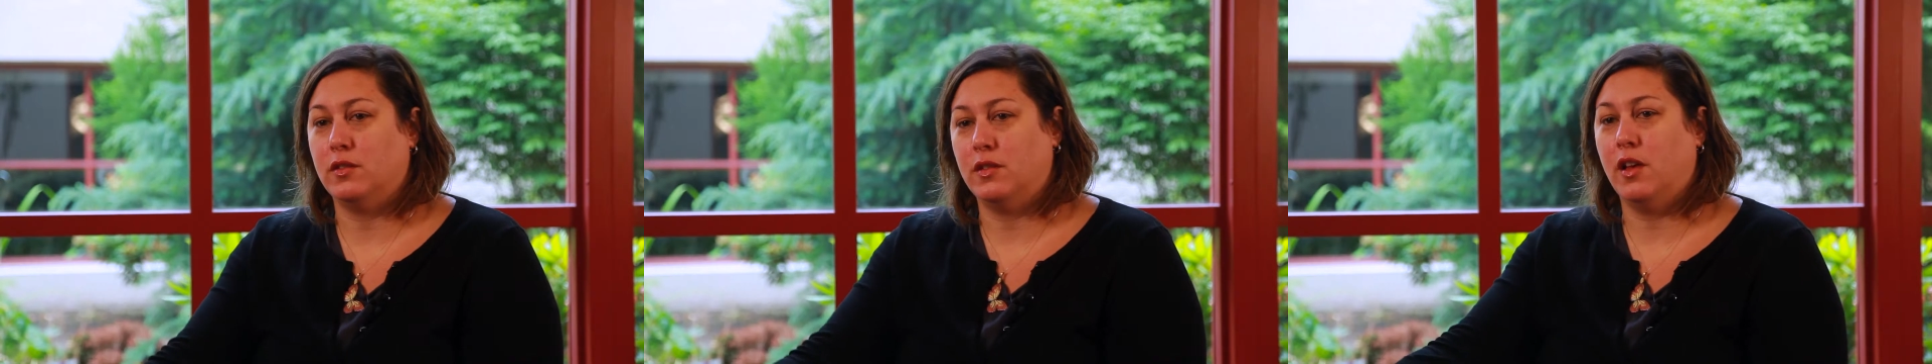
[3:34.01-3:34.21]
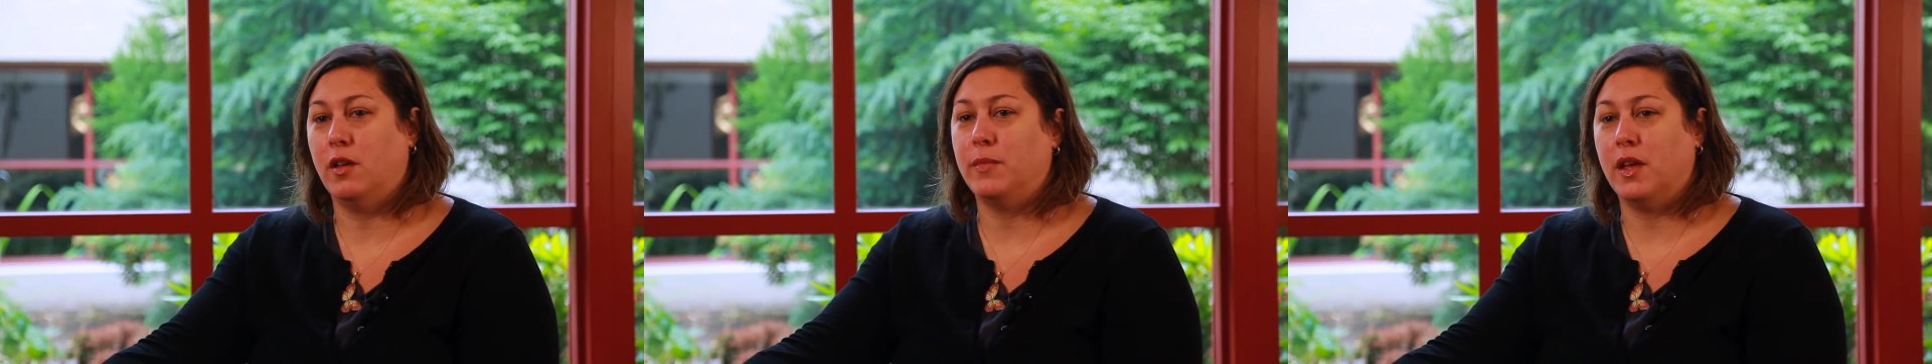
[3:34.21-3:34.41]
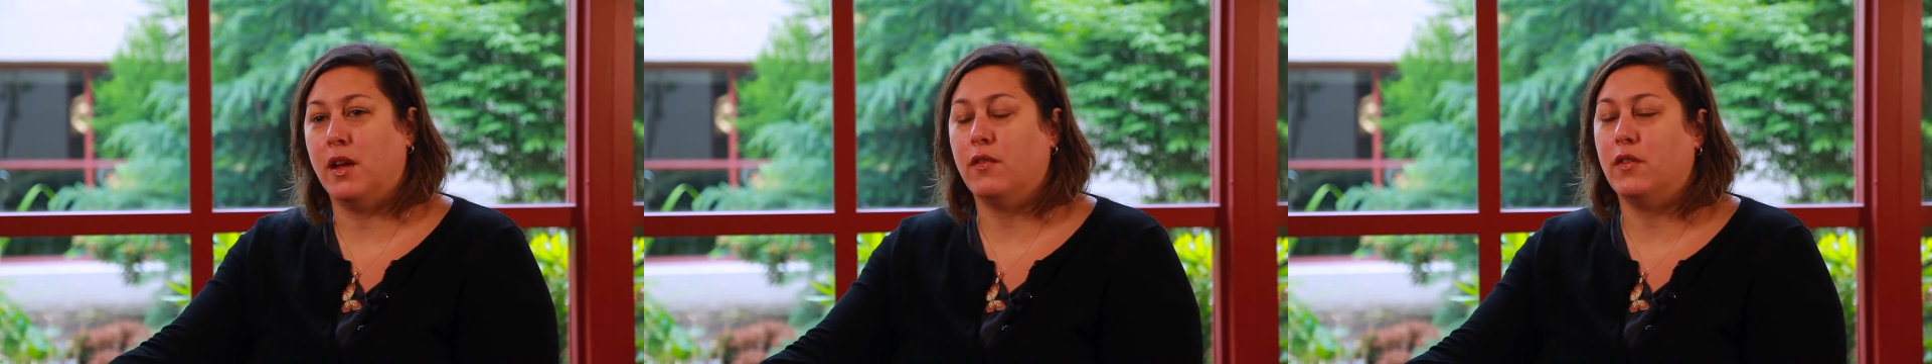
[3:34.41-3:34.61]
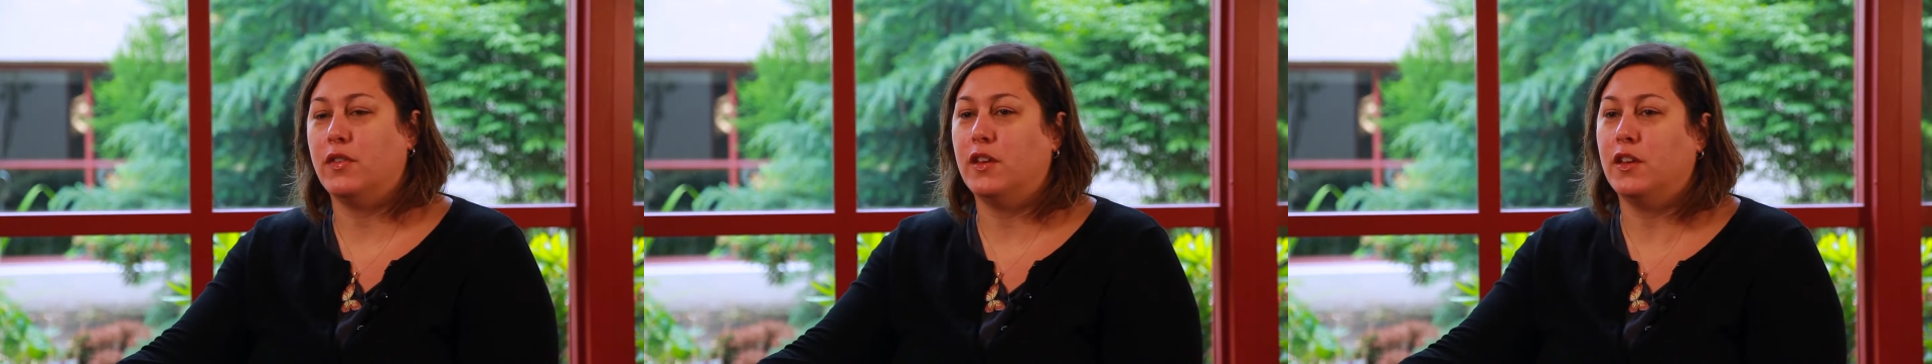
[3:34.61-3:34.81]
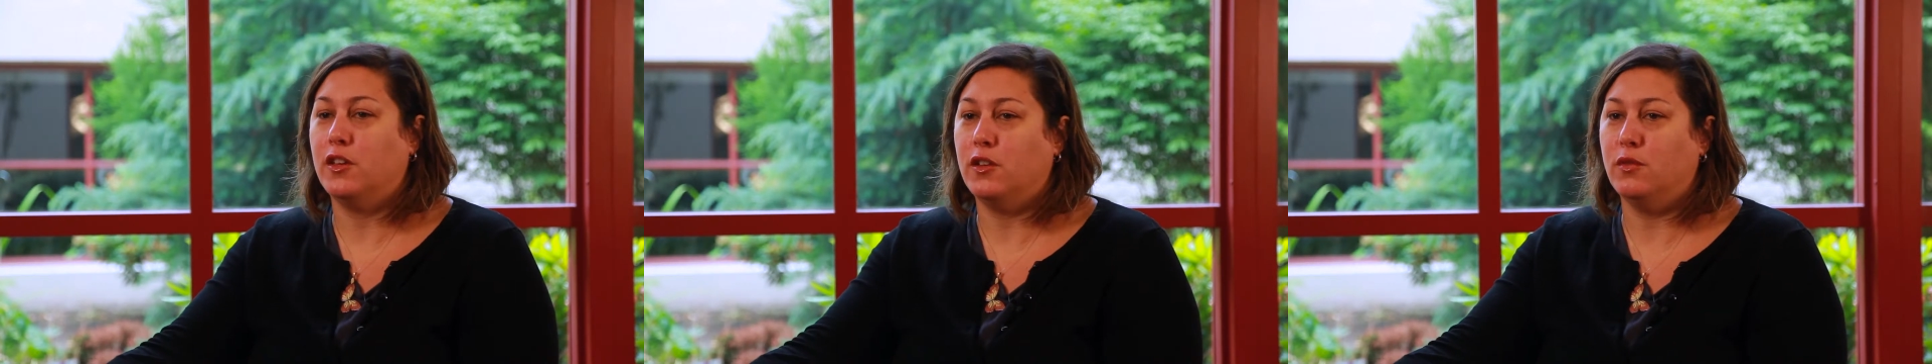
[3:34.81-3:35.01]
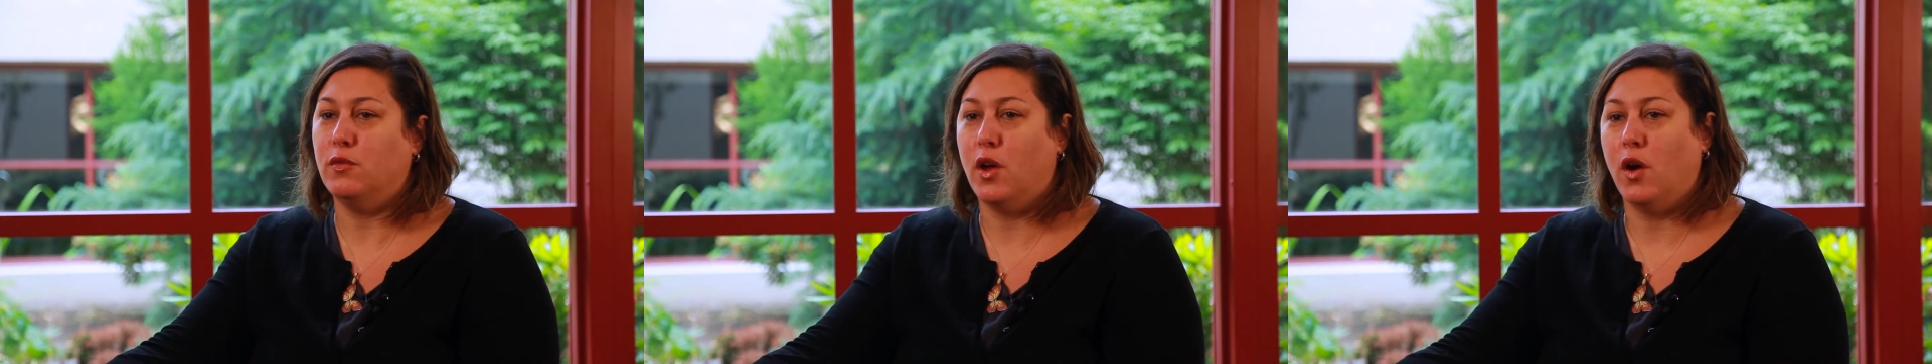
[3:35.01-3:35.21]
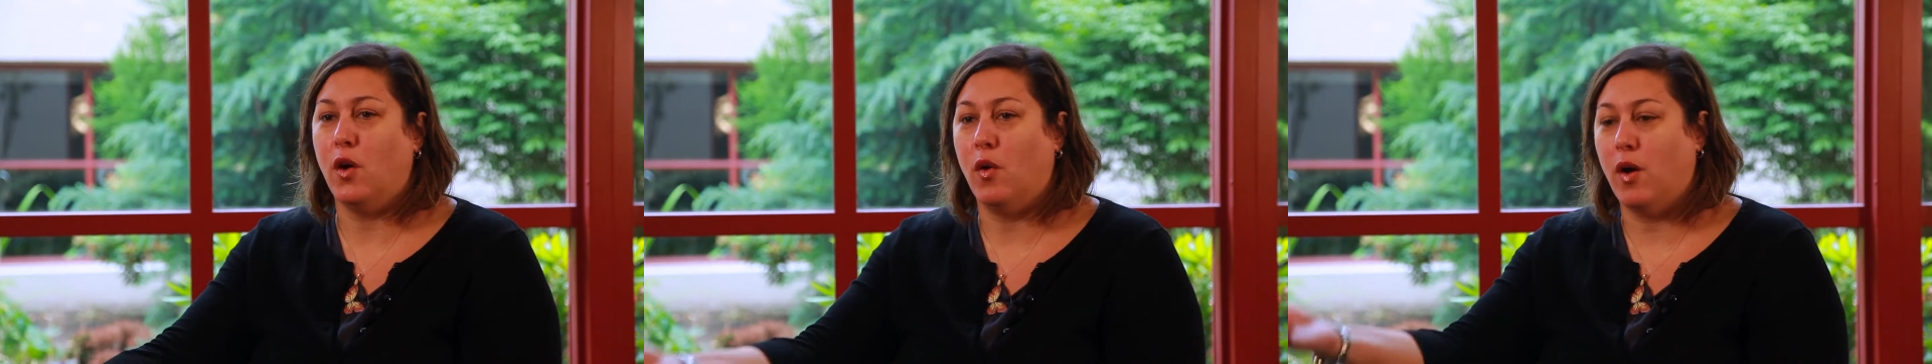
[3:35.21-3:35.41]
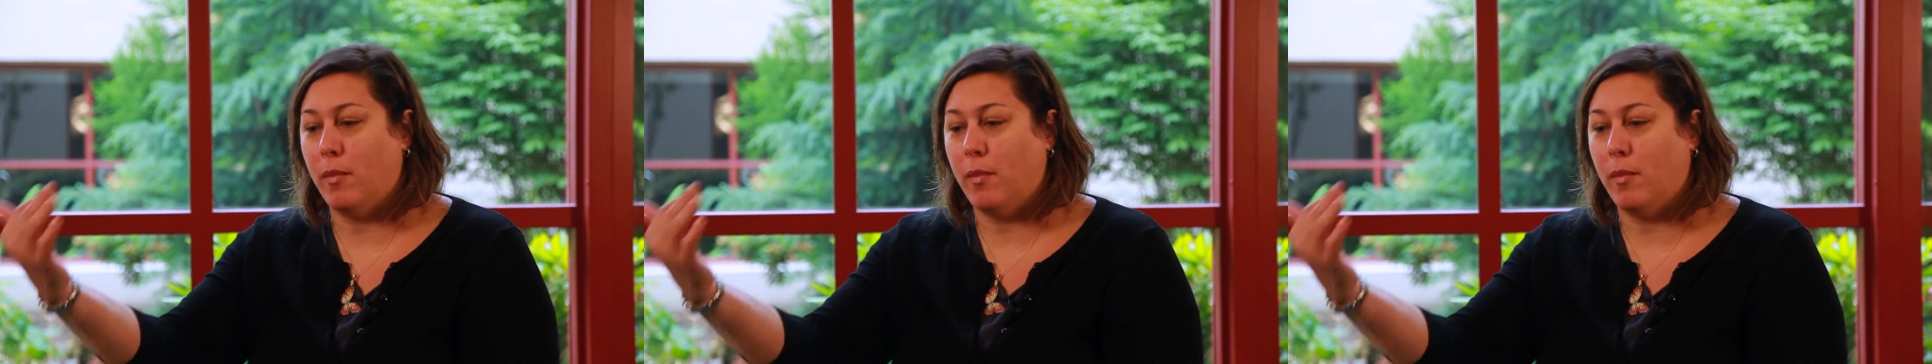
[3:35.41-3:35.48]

tell me everything you know